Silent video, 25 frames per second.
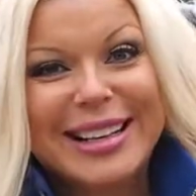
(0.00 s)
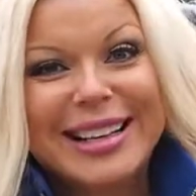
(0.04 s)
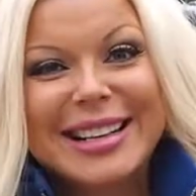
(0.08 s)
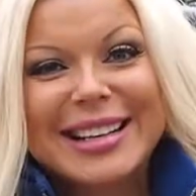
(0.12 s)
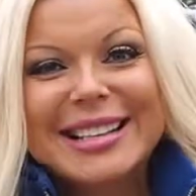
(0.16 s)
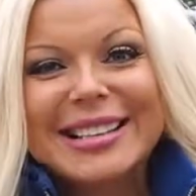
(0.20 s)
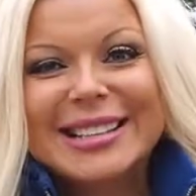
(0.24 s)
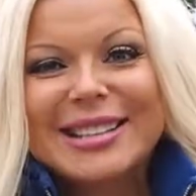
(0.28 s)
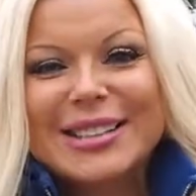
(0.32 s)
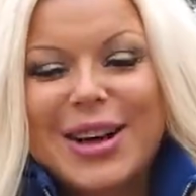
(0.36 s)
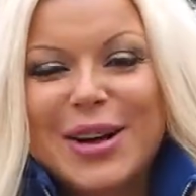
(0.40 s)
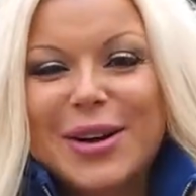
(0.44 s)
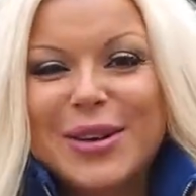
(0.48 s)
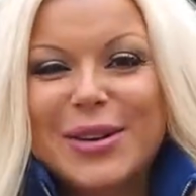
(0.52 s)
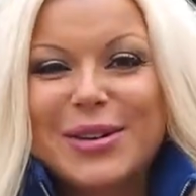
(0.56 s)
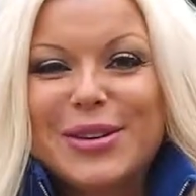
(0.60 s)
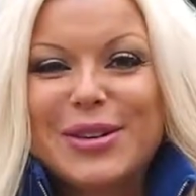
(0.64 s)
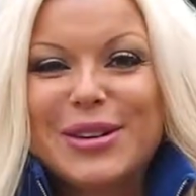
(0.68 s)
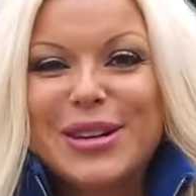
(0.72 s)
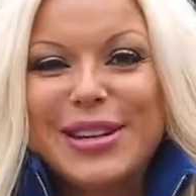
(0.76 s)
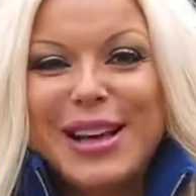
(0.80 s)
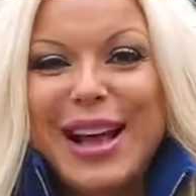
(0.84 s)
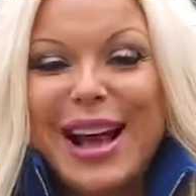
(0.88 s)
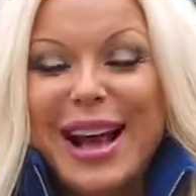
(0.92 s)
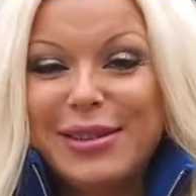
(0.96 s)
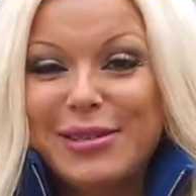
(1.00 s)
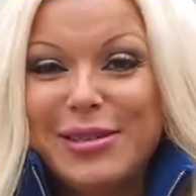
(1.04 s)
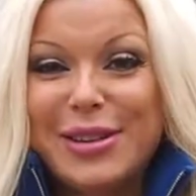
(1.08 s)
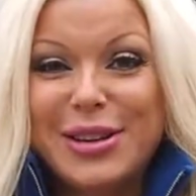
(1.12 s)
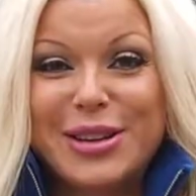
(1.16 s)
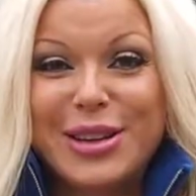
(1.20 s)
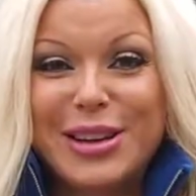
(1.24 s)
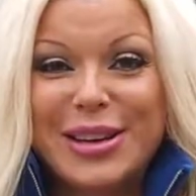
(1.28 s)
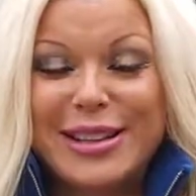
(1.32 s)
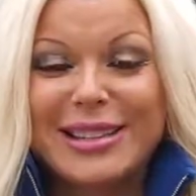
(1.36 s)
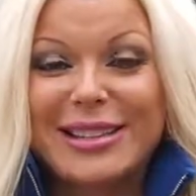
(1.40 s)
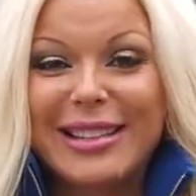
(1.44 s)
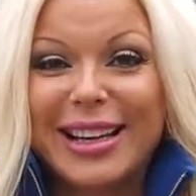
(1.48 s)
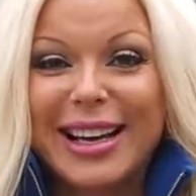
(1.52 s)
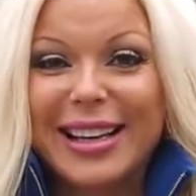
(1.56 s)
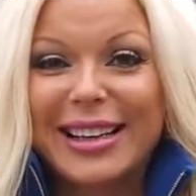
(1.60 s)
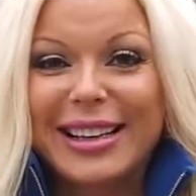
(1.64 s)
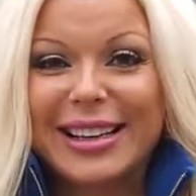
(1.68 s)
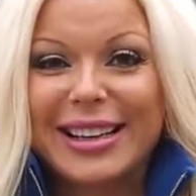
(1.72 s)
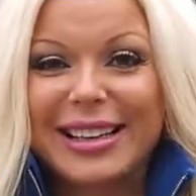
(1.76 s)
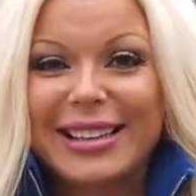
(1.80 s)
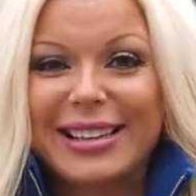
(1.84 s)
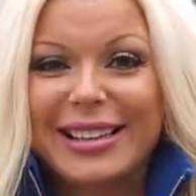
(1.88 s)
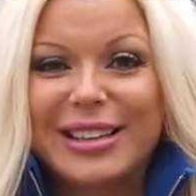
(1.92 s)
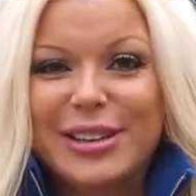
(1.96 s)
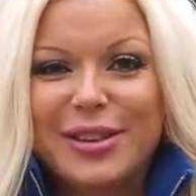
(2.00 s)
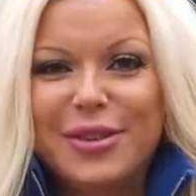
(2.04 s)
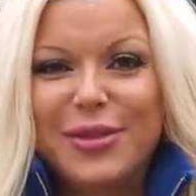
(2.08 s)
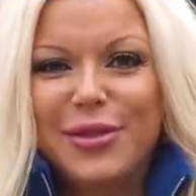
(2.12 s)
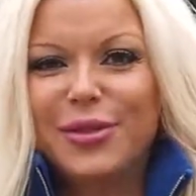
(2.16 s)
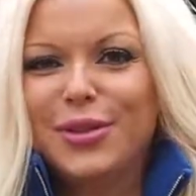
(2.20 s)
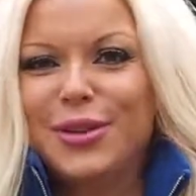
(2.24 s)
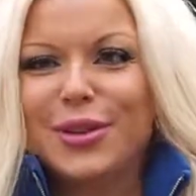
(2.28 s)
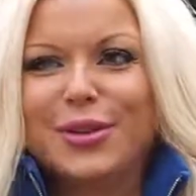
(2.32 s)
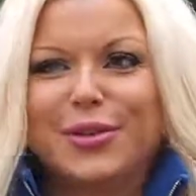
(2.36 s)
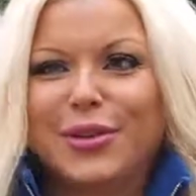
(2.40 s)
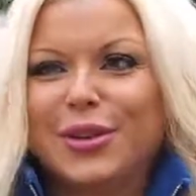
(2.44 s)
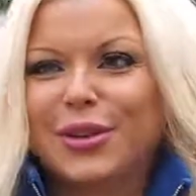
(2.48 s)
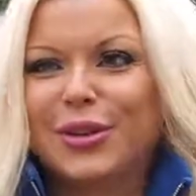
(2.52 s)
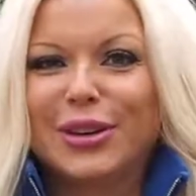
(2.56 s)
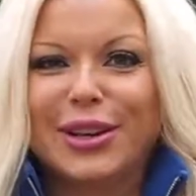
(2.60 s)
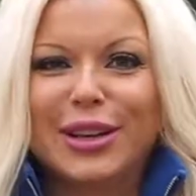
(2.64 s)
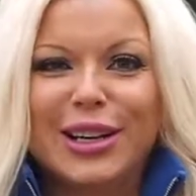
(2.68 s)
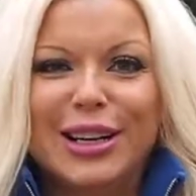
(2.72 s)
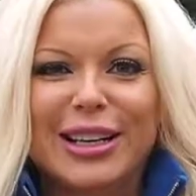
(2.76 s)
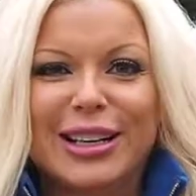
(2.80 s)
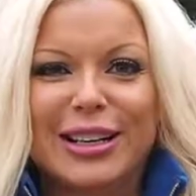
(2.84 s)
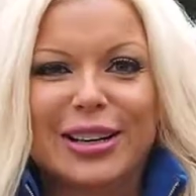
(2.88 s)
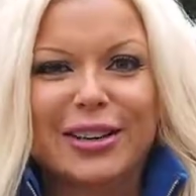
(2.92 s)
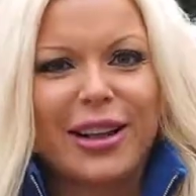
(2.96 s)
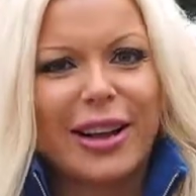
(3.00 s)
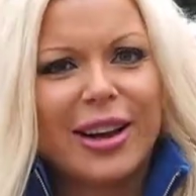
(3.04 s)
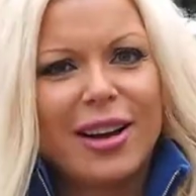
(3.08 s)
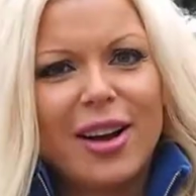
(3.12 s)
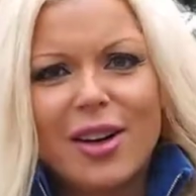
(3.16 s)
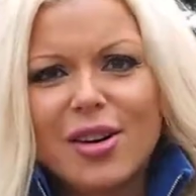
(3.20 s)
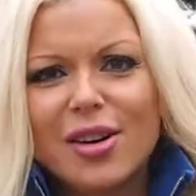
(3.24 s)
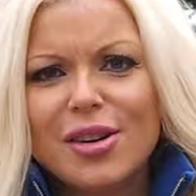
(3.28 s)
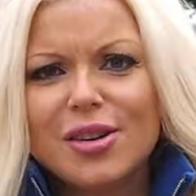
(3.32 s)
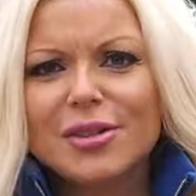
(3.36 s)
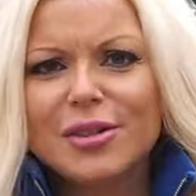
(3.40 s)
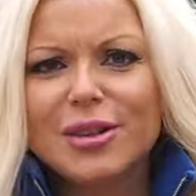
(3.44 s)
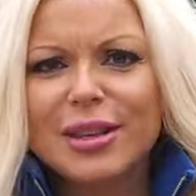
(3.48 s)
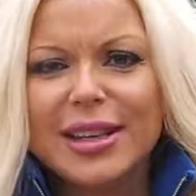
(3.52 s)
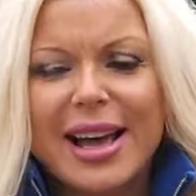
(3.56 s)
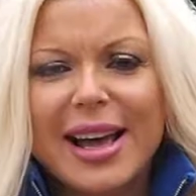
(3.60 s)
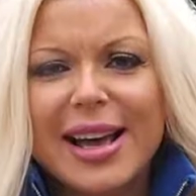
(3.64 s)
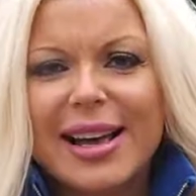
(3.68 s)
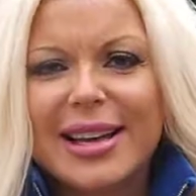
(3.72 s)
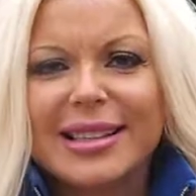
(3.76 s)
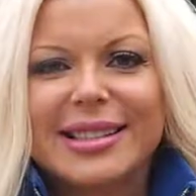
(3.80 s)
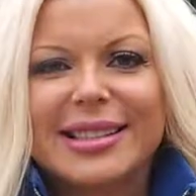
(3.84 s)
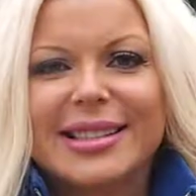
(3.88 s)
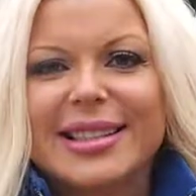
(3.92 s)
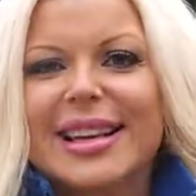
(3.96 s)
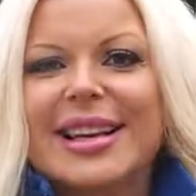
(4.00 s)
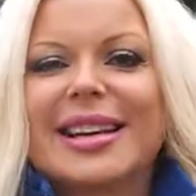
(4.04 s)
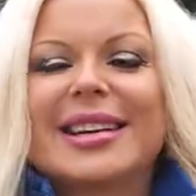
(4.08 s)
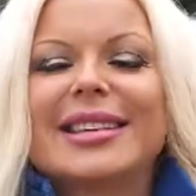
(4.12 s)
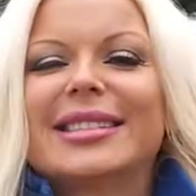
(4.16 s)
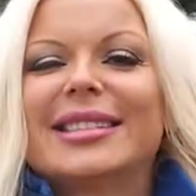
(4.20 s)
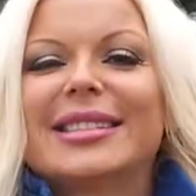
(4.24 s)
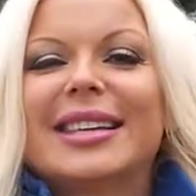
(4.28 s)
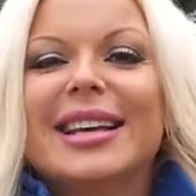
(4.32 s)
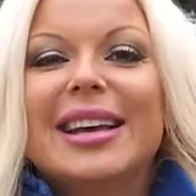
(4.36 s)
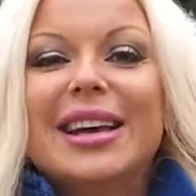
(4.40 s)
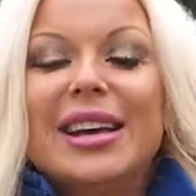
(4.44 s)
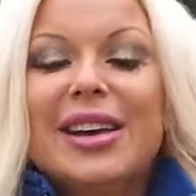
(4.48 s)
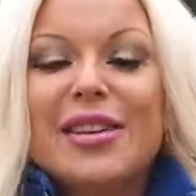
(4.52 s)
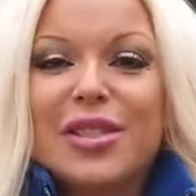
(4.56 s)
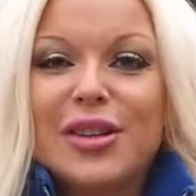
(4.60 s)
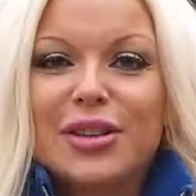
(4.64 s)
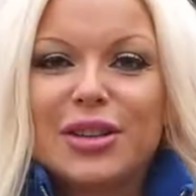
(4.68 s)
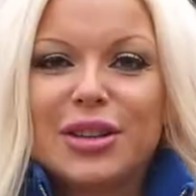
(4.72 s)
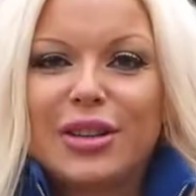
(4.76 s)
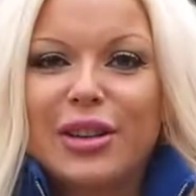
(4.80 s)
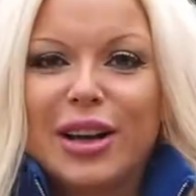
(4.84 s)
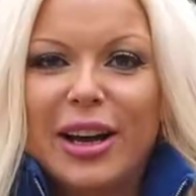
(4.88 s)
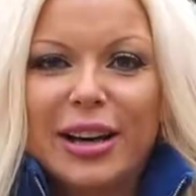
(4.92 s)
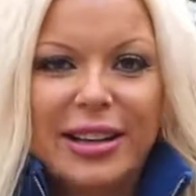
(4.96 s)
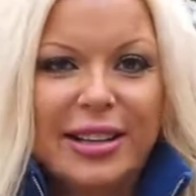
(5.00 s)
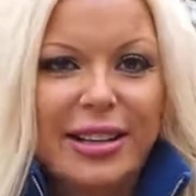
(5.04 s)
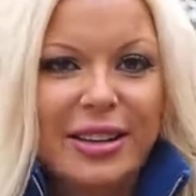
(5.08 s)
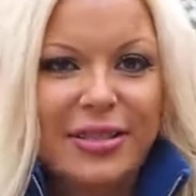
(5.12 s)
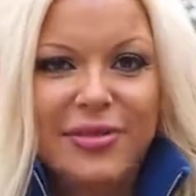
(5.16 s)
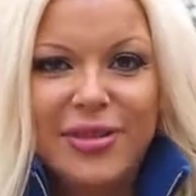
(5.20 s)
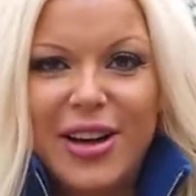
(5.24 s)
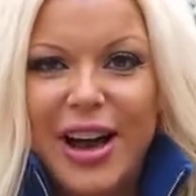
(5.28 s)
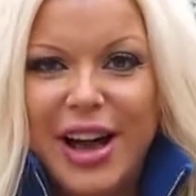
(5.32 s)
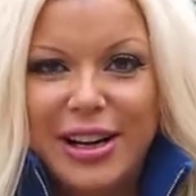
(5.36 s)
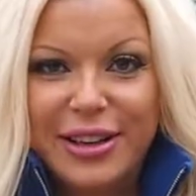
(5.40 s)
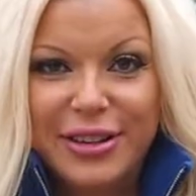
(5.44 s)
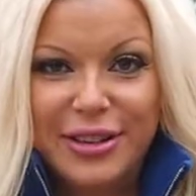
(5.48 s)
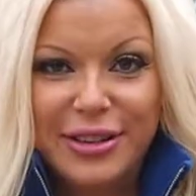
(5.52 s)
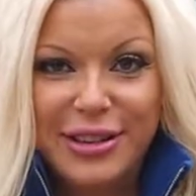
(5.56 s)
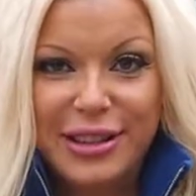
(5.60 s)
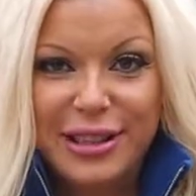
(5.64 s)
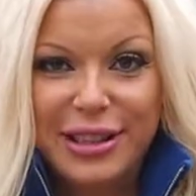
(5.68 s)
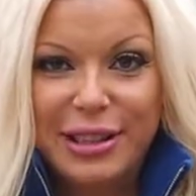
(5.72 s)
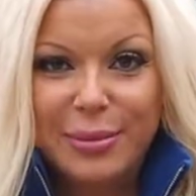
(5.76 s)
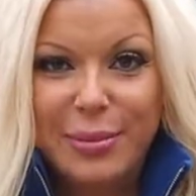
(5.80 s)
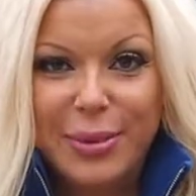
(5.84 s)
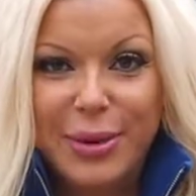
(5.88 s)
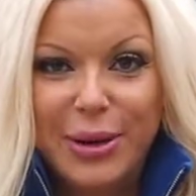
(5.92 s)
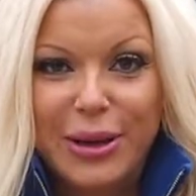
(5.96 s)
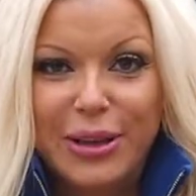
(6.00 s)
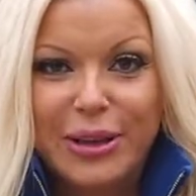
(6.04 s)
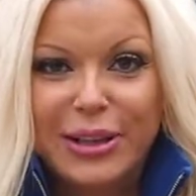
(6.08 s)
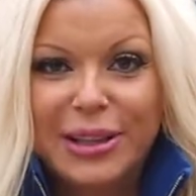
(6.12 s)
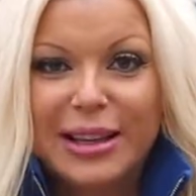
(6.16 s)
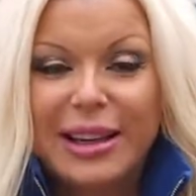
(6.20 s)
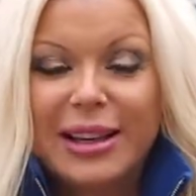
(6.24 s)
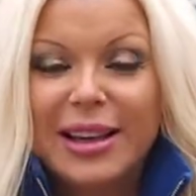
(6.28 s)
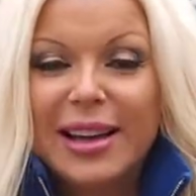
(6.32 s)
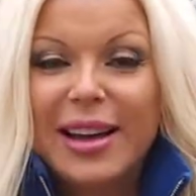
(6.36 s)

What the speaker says: So when you get done, you feel good. You're like, oh, yes, yes. There's a lot of good values in the book.